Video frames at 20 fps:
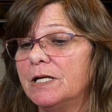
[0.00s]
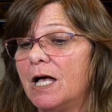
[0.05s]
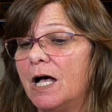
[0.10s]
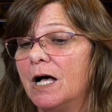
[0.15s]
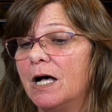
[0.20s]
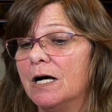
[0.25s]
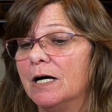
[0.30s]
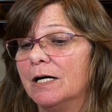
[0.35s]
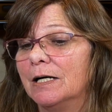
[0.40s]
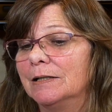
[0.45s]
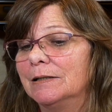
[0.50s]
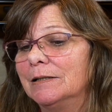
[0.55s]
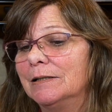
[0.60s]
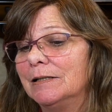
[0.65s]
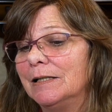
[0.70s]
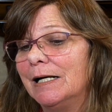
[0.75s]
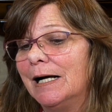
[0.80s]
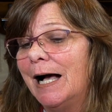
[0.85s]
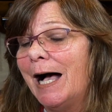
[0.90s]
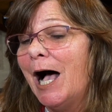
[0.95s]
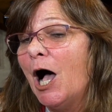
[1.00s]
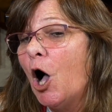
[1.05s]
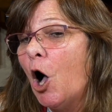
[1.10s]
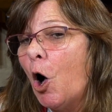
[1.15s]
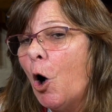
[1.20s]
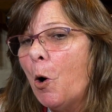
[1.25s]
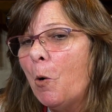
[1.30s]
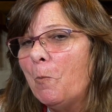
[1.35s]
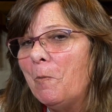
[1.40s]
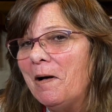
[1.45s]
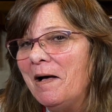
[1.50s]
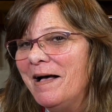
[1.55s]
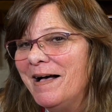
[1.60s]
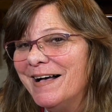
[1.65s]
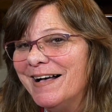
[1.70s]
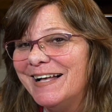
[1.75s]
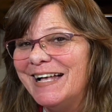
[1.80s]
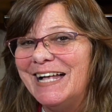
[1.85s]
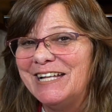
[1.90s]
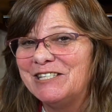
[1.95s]
I hope
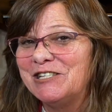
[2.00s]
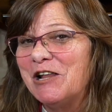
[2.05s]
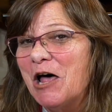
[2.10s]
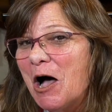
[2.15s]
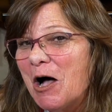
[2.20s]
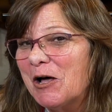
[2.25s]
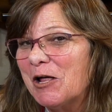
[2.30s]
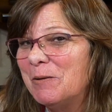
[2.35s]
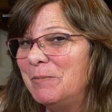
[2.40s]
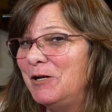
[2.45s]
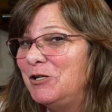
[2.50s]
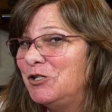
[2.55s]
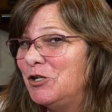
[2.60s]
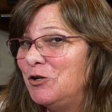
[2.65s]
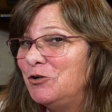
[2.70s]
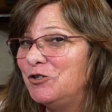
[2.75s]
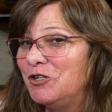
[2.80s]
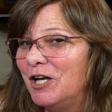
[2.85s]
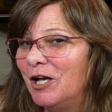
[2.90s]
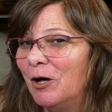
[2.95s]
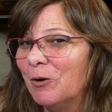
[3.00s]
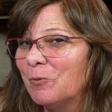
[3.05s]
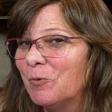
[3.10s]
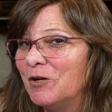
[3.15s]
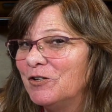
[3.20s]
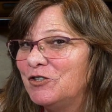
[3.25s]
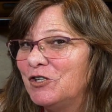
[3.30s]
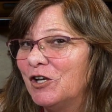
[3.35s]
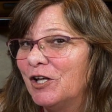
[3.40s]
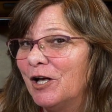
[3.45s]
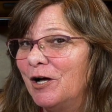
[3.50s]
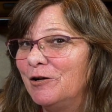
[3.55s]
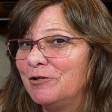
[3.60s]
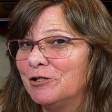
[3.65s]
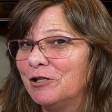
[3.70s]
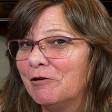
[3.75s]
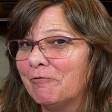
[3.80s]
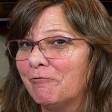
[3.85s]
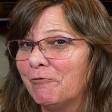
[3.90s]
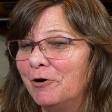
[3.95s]
it's not going to be too gelled once it goes
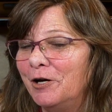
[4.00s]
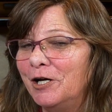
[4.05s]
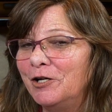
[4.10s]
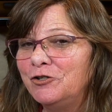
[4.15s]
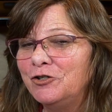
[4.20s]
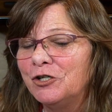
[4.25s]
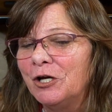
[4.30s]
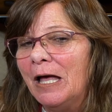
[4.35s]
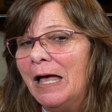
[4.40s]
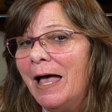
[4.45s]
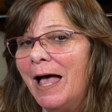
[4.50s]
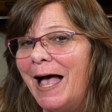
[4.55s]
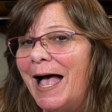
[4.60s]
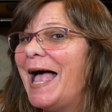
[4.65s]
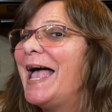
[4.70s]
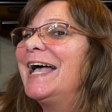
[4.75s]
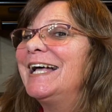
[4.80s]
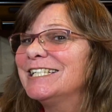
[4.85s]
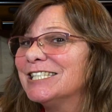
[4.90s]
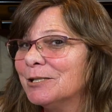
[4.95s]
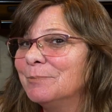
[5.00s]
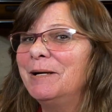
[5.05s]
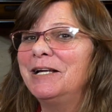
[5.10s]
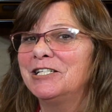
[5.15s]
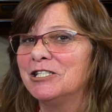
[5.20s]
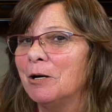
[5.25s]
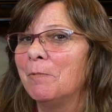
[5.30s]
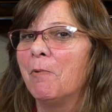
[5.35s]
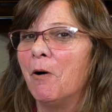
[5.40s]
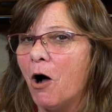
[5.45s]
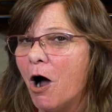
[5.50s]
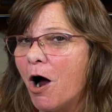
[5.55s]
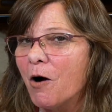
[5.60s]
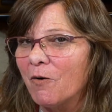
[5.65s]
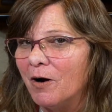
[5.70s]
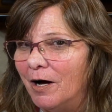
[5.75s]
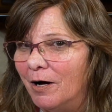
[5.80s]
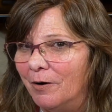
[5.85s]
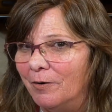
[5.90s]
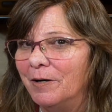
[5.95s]
in the fridge. Ask me
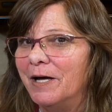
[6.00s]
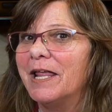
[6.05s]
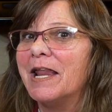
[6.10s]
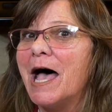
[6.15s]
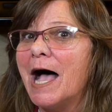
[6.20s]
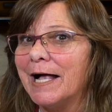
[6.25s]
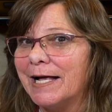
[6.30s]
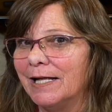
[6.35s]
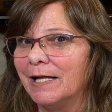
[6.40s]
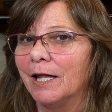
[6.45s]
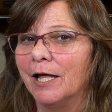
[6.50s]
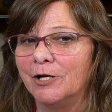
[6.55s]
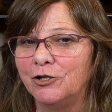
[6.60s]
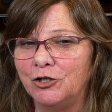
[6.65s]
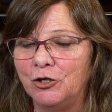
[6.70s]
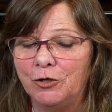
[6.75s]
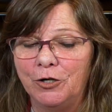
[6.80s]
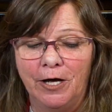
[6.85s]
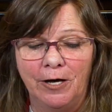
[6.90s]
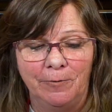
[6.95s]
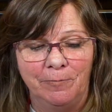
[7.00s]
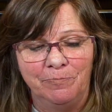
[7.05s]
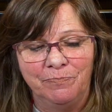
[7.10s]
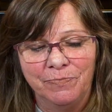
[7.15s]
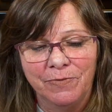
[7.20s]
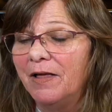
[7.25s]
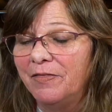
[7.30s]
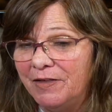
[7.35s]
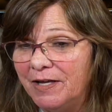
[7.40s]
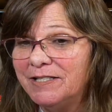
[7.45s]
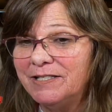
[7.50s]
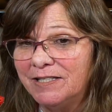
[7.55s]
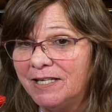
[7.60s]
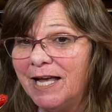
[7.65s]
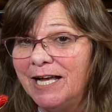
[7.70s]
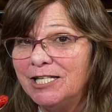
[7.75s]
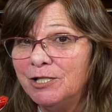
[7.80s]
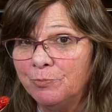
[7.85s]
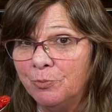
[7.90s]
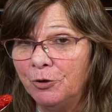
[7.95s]
tomorrow, and I can let you know. This
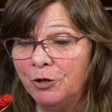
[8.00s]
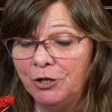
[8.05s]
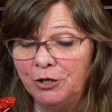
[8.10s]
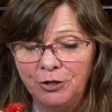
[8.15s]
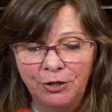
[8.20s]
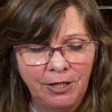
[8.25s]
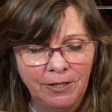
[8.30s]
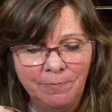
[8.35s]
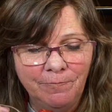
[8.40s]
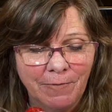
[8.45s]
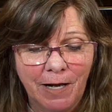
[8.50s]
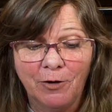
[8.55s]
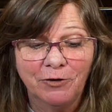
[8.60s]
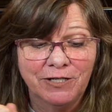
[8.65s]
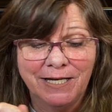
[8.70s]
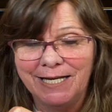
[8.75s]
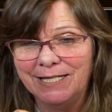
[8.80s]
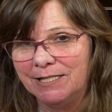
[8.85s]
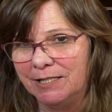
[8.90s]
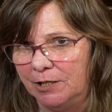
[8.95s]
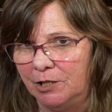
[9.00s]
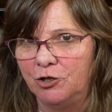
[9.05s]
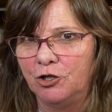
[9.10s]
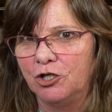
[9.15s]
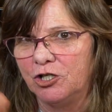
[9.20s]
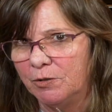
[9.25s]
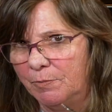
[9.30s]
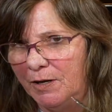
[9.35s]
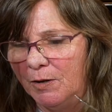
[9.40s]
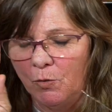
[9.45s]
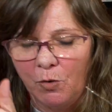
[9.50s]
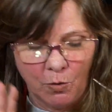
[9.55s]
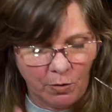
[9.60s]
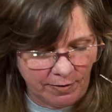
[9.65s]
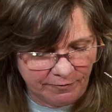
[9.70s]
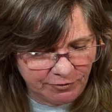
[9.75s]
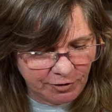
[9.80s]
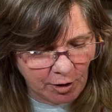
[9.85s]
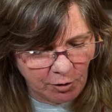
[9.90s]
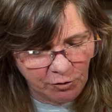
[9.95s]
tastes pretty good. I'll taste it in just a minute while
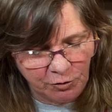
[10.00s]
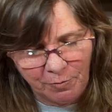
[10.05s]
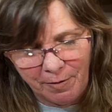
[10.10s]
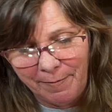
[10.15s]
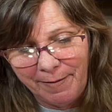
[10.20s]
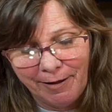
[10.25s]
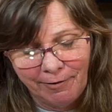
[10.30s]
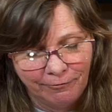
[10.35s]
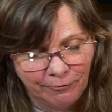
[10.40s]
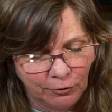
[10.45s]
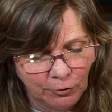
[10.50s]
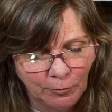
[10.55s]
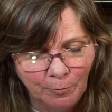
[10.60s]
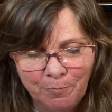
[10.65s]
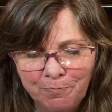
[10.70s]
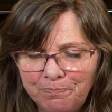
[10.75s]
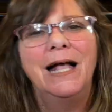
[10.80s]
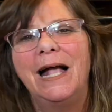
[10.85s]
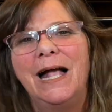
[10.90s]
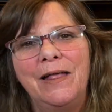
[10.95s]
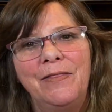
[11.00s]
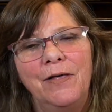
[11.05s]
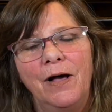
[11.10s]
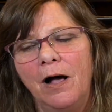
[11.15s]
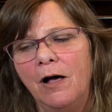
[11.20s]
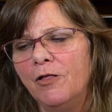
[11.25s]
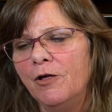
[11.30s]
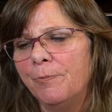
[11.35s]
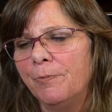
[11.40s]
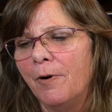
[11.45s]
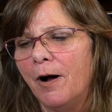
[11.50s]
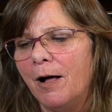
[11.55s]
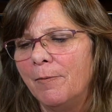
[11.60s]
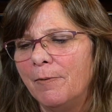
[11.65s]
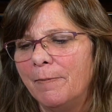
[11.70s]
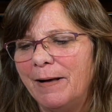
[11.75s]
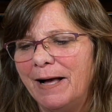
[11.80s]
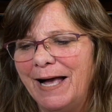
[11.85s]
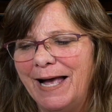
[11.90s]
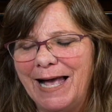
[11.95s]
I'm talking with my mouth full. And the other
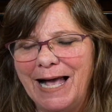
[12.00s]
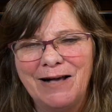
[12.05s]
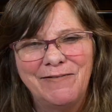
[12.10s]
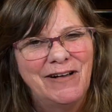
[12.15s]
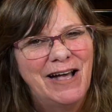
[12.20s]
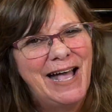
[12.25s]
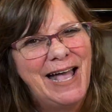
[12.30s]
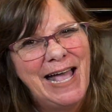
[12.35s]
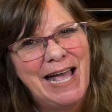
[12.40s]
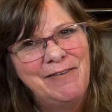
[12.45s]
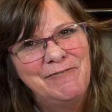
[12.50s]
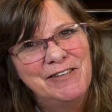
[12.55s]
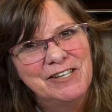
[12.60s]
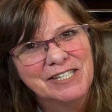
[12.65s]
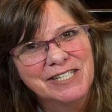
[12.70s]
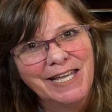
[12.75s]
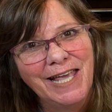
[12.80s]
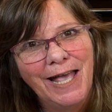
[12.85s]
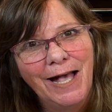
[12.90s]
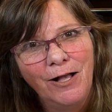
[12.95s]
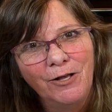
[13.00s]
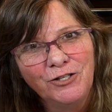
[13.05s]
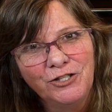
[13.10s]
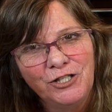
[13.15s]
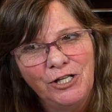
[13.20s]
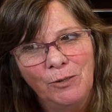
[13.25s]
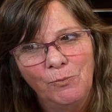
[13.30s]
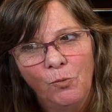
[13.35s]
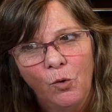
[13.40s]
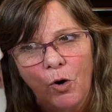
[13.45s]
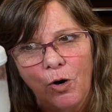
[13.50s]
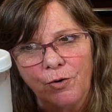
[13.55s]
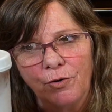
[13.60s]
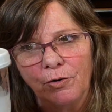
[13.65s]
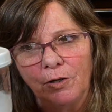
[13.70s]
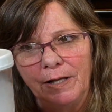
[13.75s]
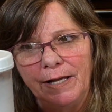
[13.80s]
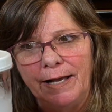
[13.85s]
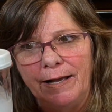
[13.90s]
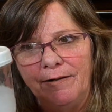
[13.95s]
problem I have this calcium
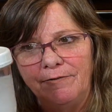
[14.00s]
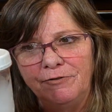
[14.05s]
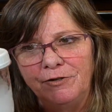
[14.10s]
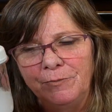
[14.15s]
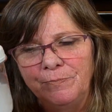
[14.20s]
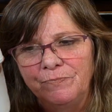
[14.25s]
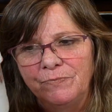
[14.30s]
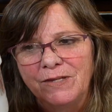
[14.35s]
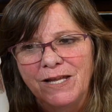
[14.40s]
water left.